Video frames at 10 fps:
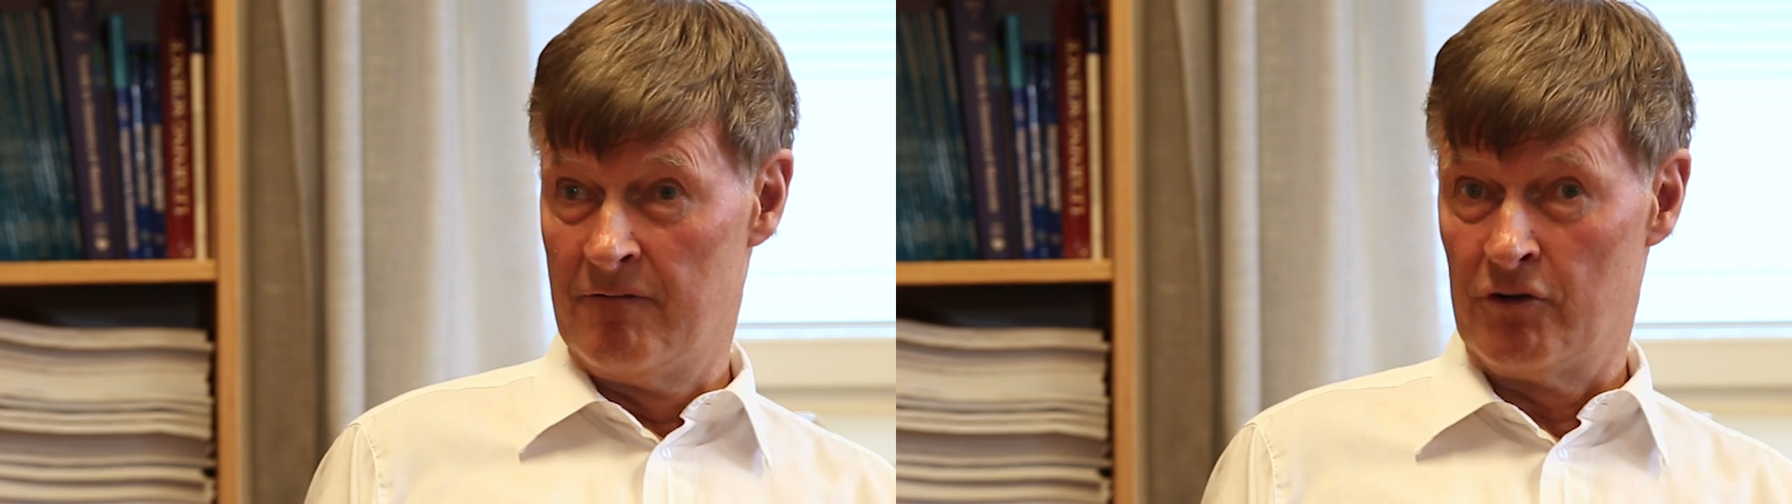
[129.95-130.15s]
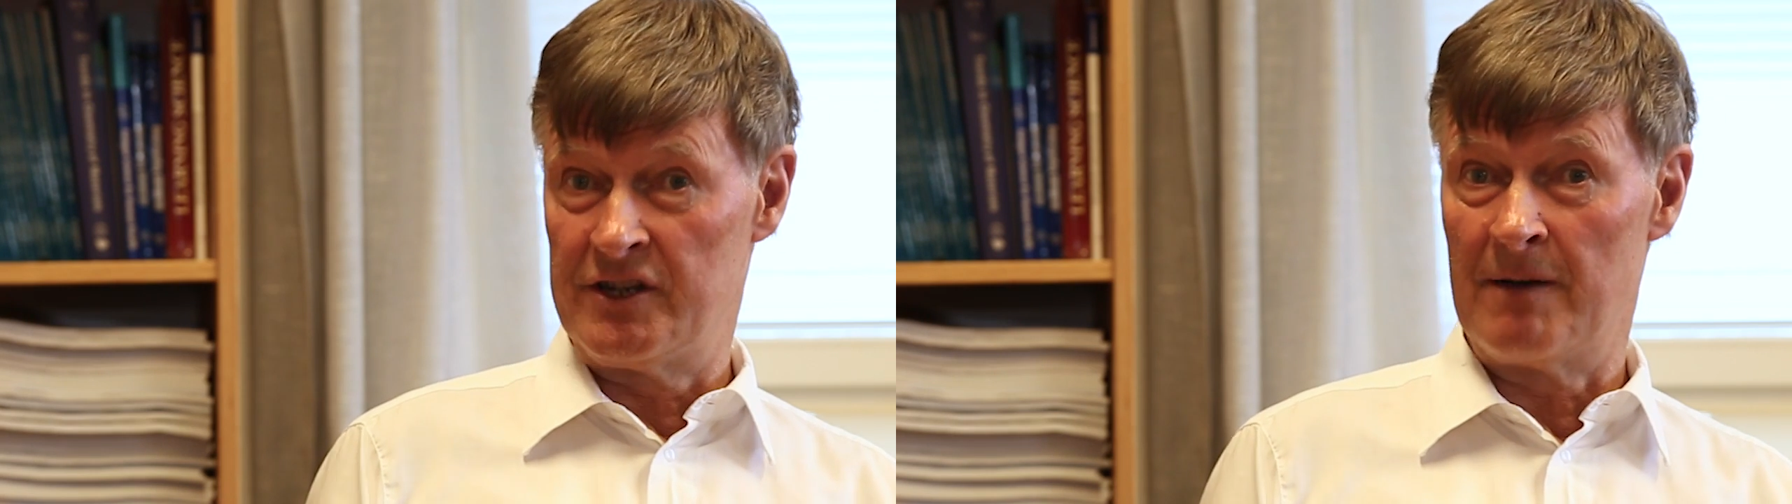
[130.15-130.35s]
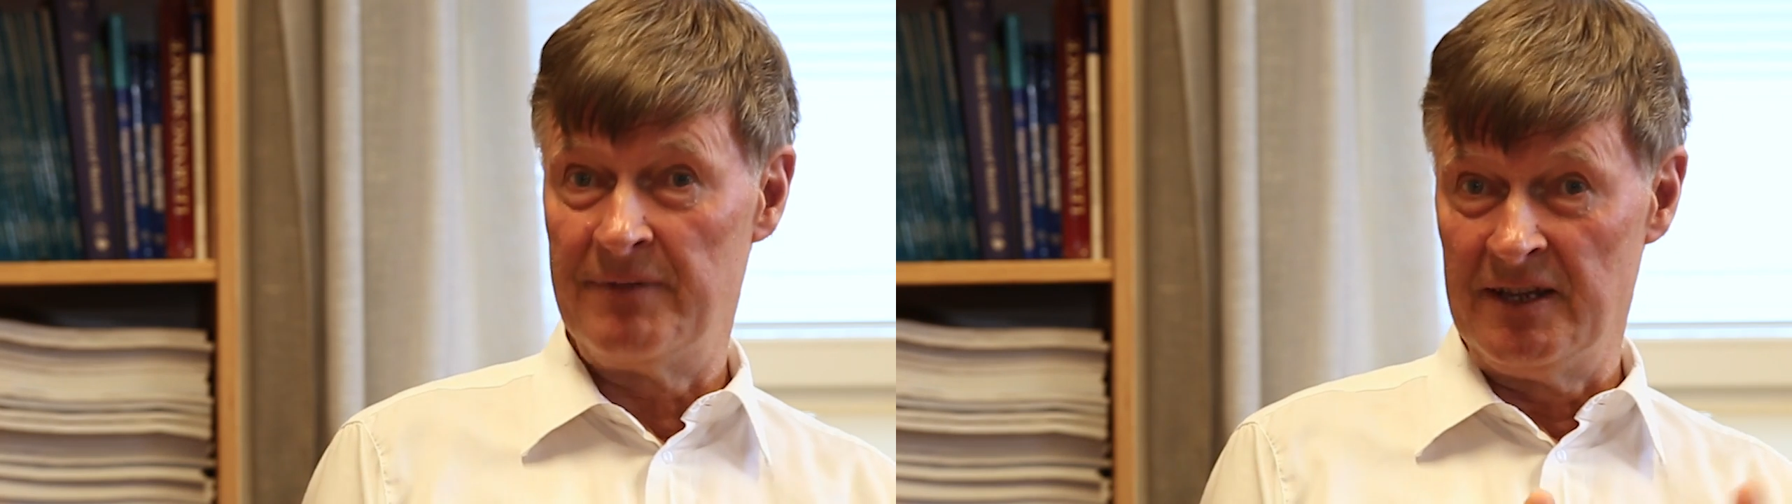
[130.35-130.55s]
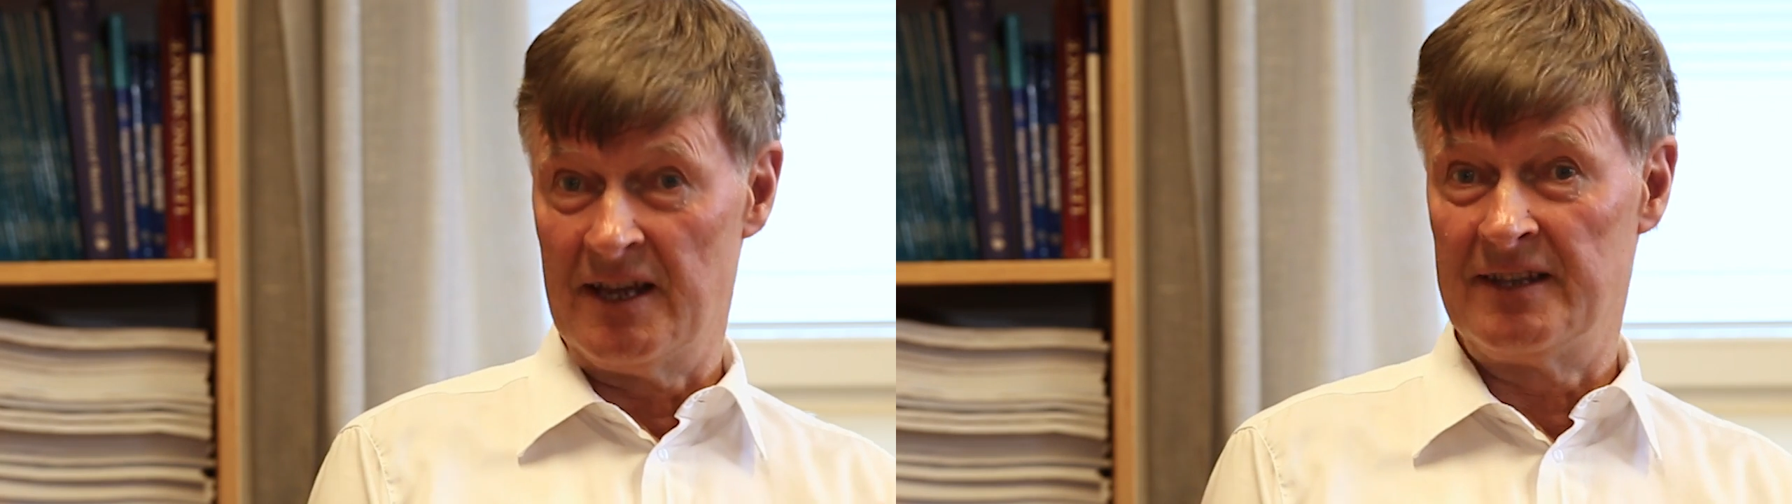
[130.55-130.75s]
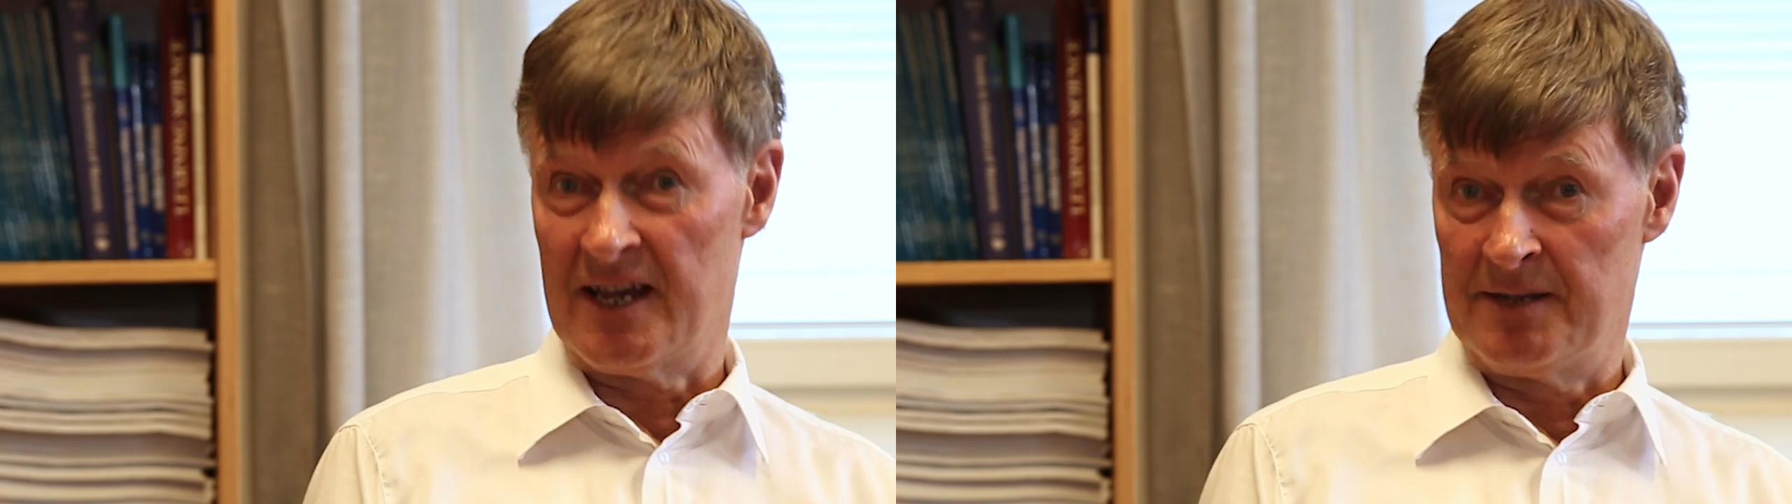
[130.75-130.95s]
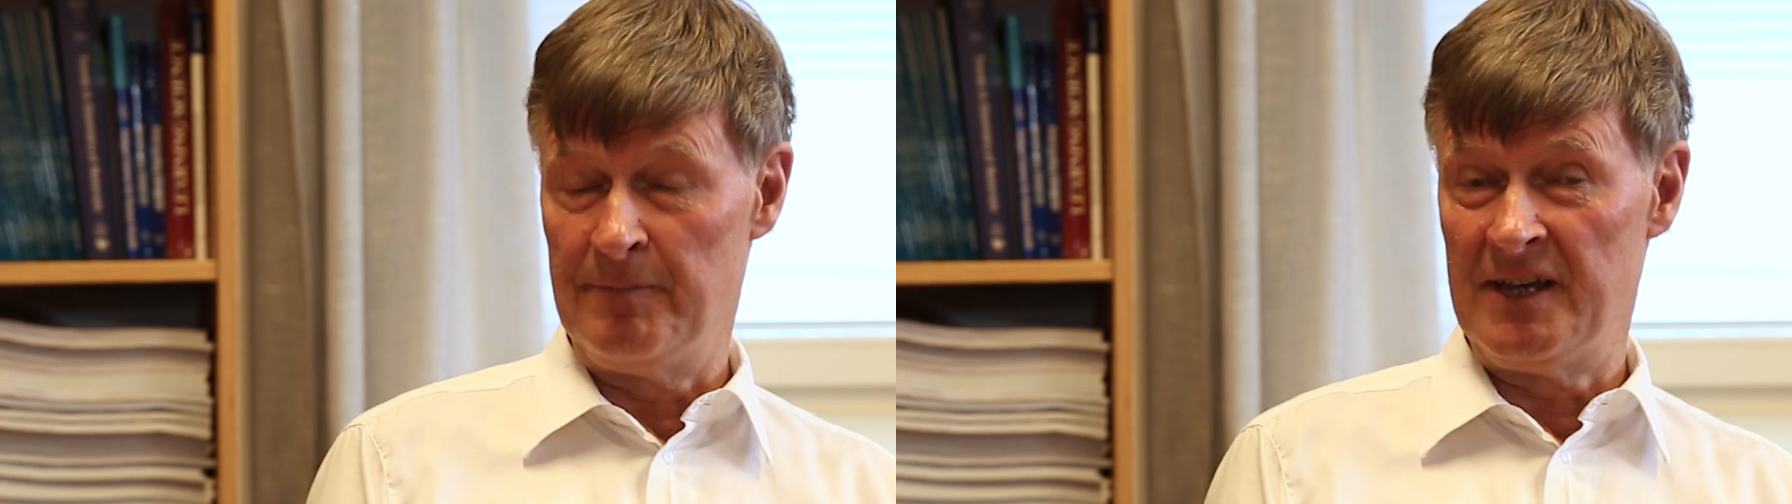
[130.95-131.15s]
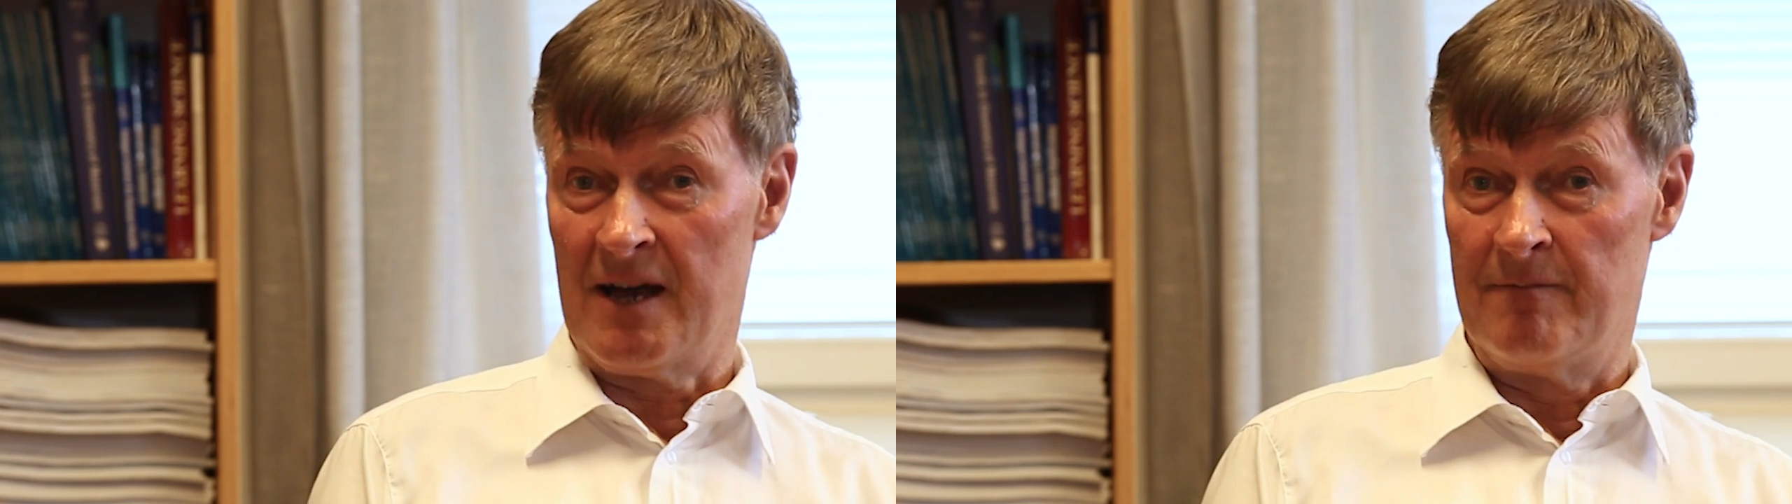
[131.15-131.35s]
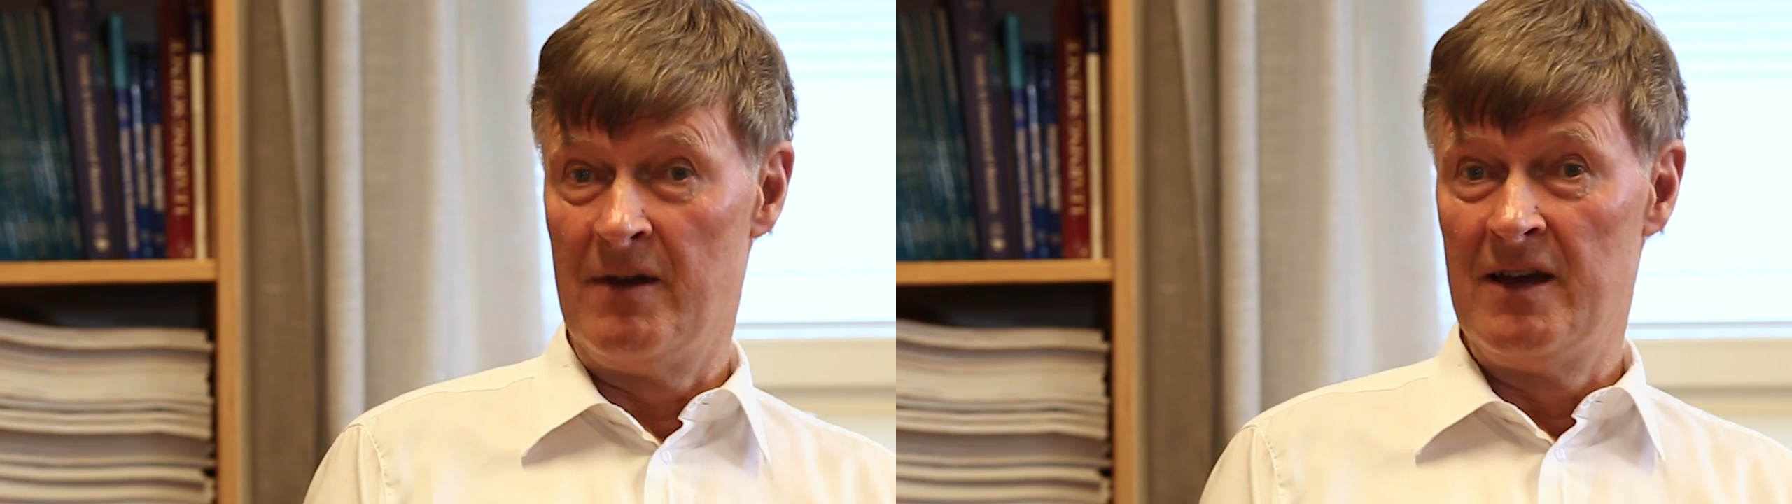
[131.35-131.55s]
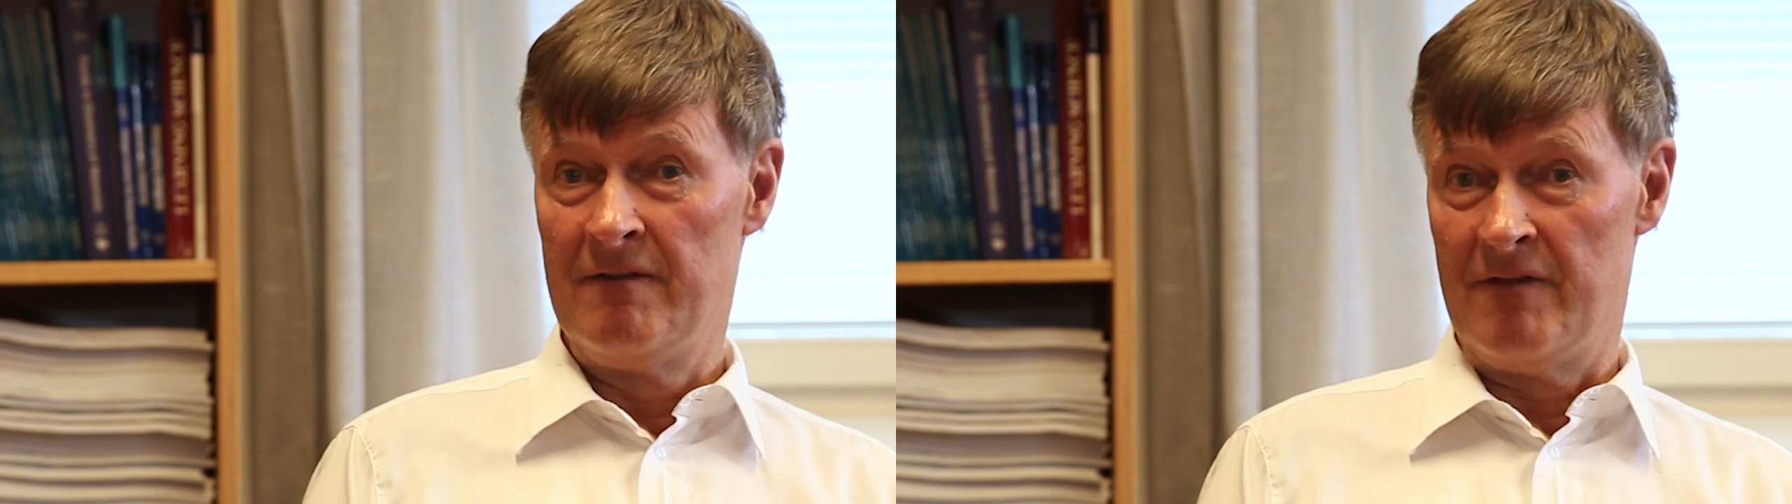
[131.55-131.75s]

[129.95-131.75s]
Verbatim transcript: for something that has become